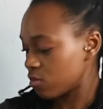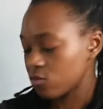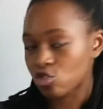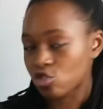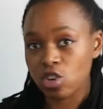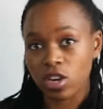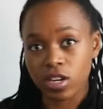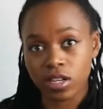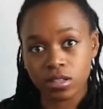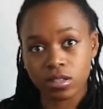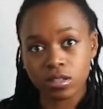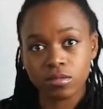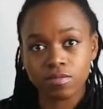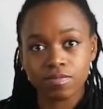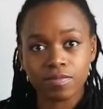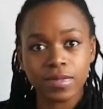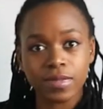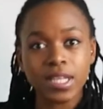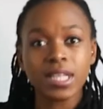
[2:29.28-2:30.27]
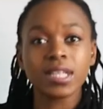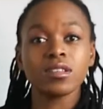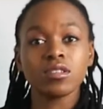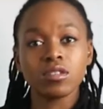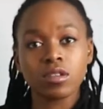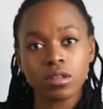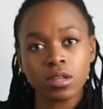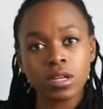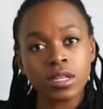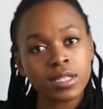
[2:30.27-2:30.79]
trunk,
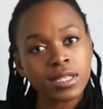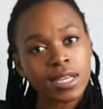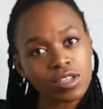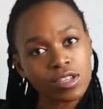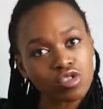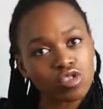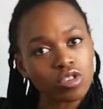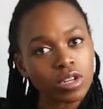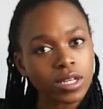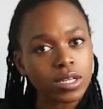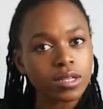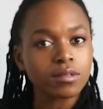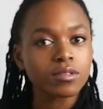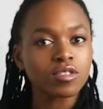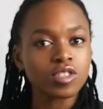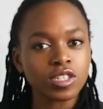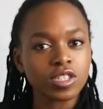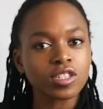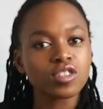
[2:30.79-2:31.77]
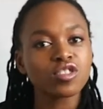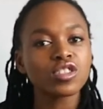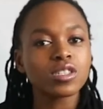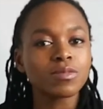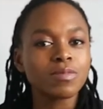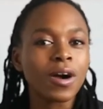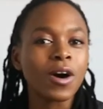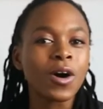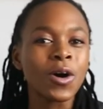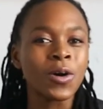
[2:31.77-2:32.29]
essentially, just using
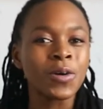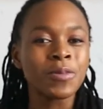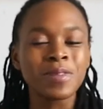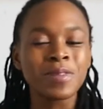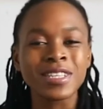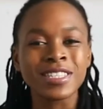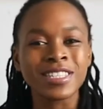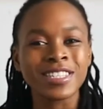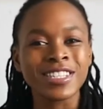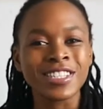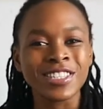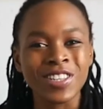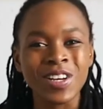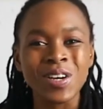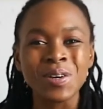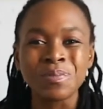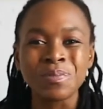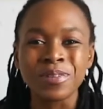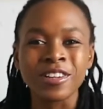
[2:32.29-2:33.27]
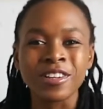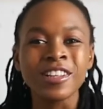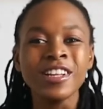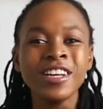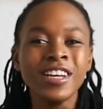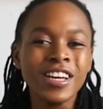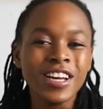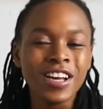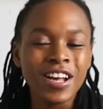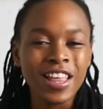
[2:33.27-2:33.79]
my arm as an example.
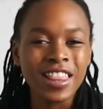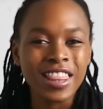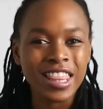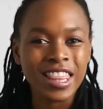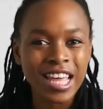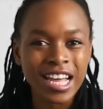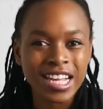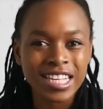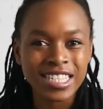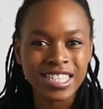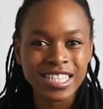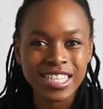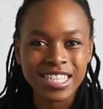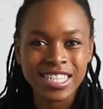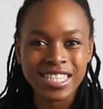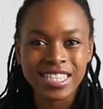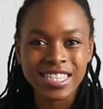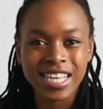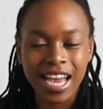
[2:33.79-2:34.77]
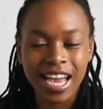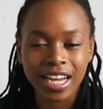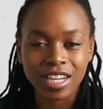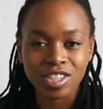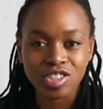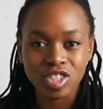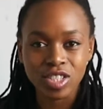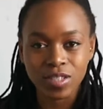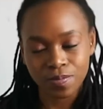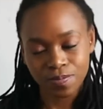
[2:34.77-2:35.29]
That's its
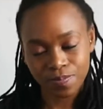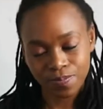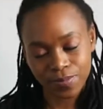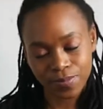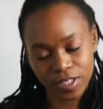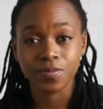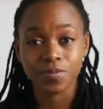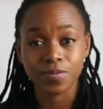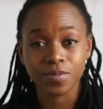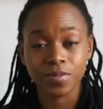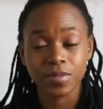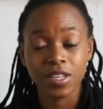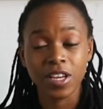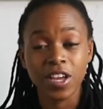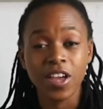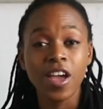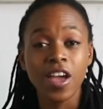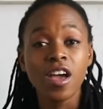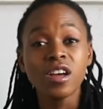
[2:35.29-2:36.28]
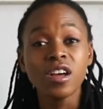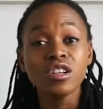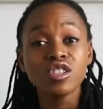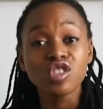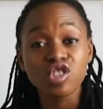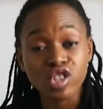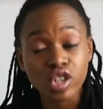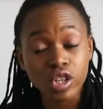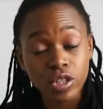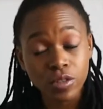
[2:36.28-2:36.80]
action.
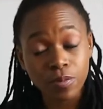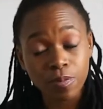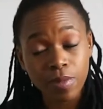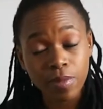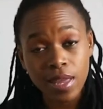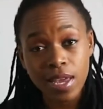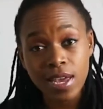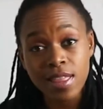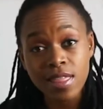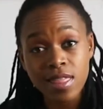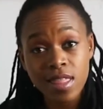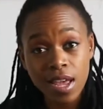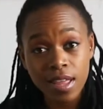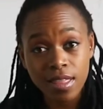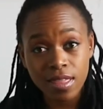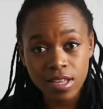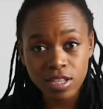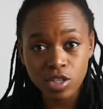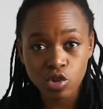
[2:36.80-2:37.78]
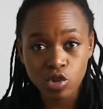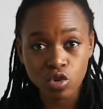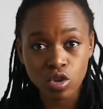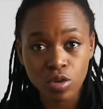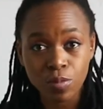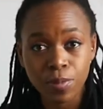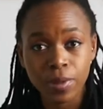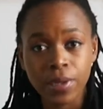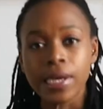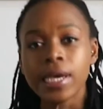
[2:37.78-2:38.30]
So in this
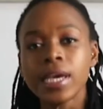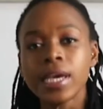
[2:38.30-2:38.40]
group,